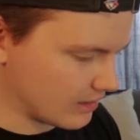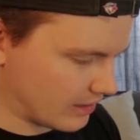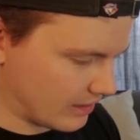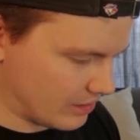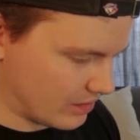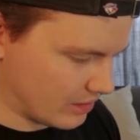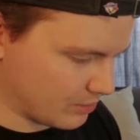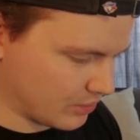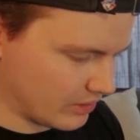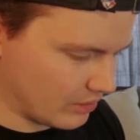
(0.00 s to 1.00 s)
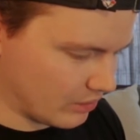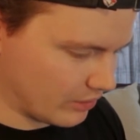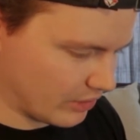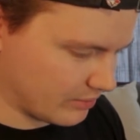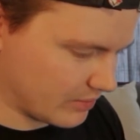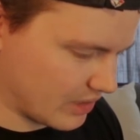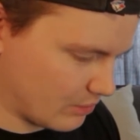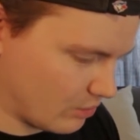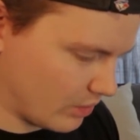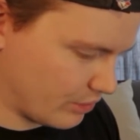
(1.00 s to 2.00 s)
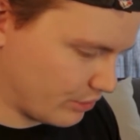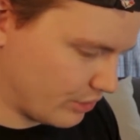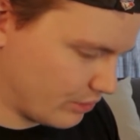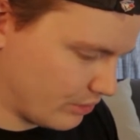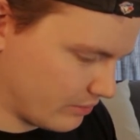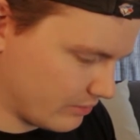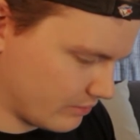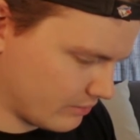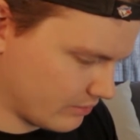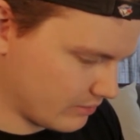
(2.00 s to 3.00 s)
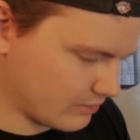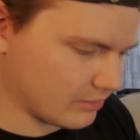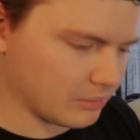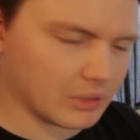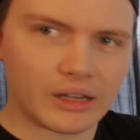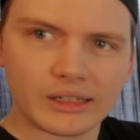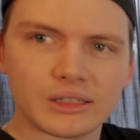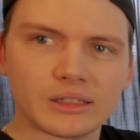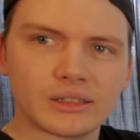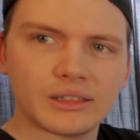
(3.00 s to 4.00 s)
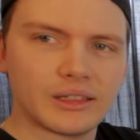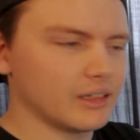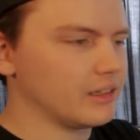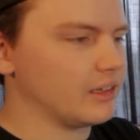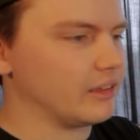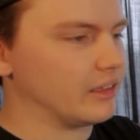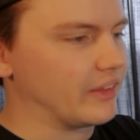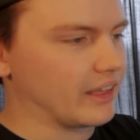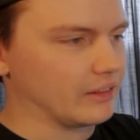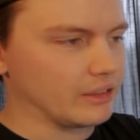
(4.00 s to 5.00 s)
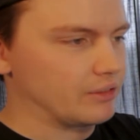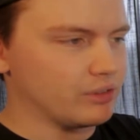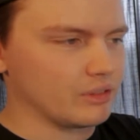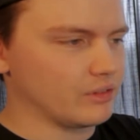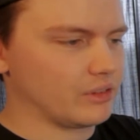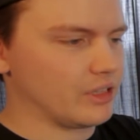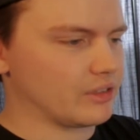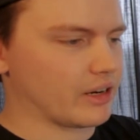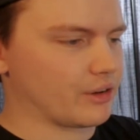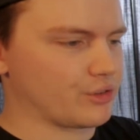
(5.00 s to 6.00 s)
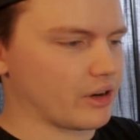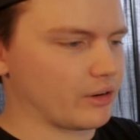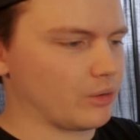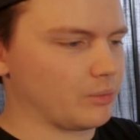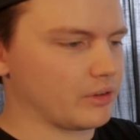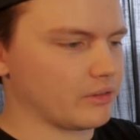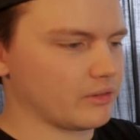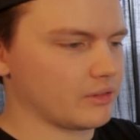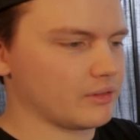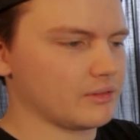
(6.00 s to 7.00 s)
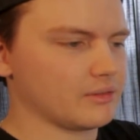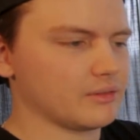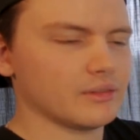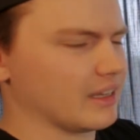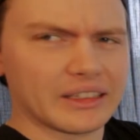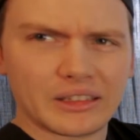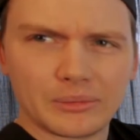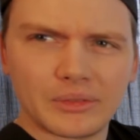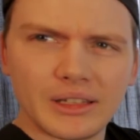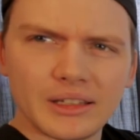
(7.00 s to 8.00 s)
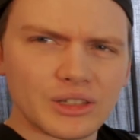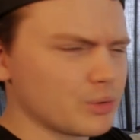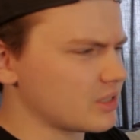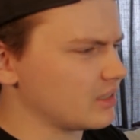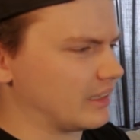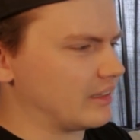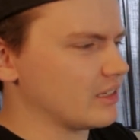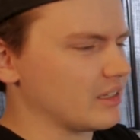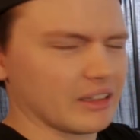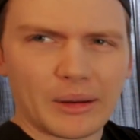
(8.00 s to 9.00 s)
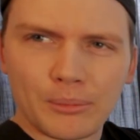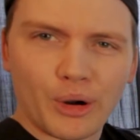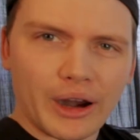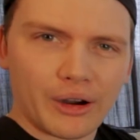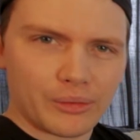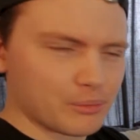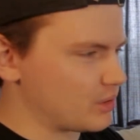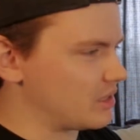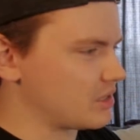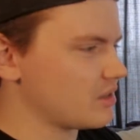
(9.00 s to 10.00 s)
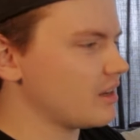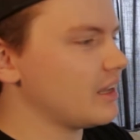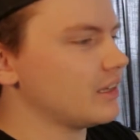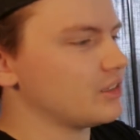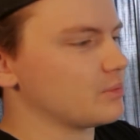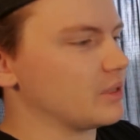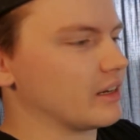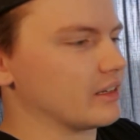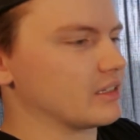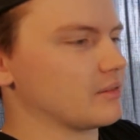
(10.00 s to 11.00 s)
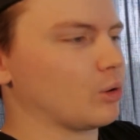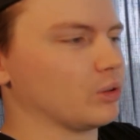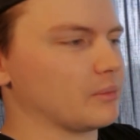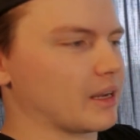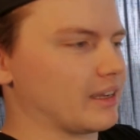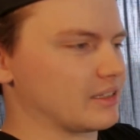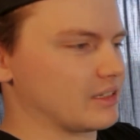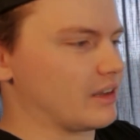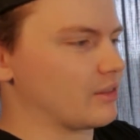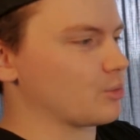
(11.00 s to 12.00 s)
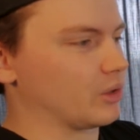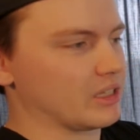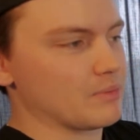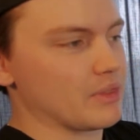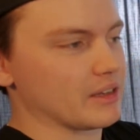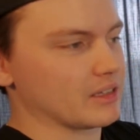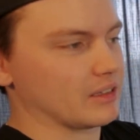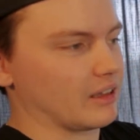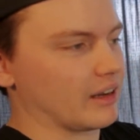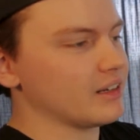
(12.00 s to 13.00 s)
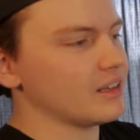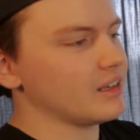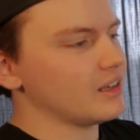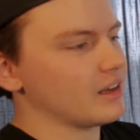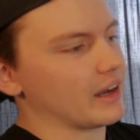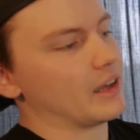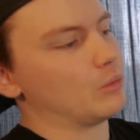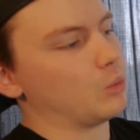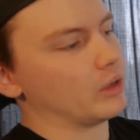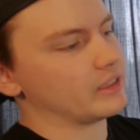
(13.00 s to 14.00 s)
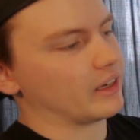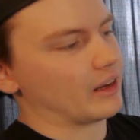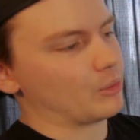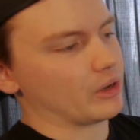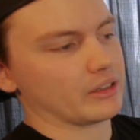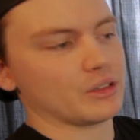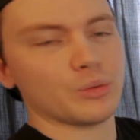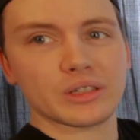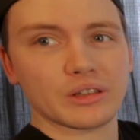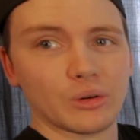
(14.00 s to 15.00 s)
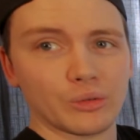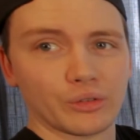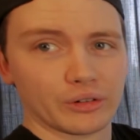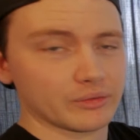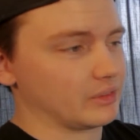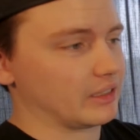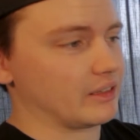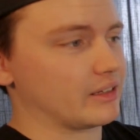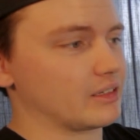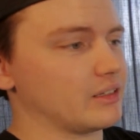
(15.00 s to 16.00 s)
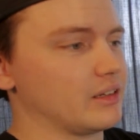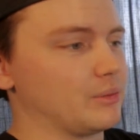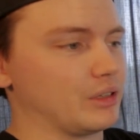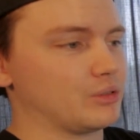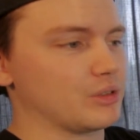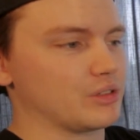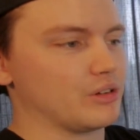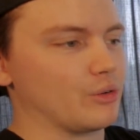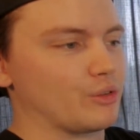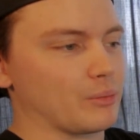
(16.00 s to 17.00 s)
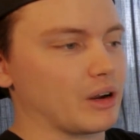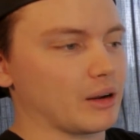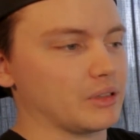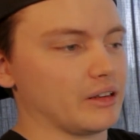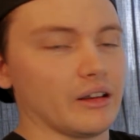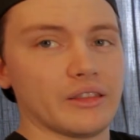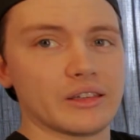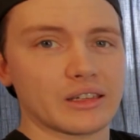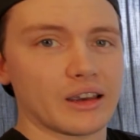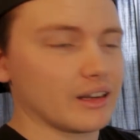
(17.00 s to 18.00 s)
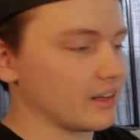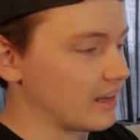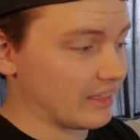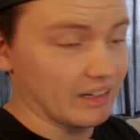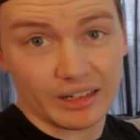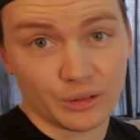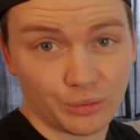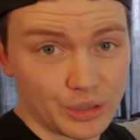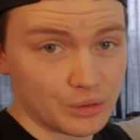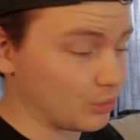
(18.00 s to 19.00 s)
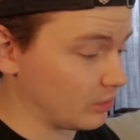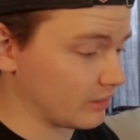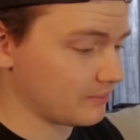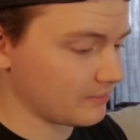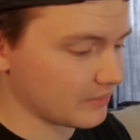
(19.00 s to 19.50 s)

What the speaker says: I just put it over, say 1 or 2 blocks, and then that leaves the entire track open. I like to twist it like this in like a prayer position, just because holding my hands together will keep this in line. I had one time where it twisted over like this, and when it twisted over, it popped it out of this side, and then I had to re-spool it.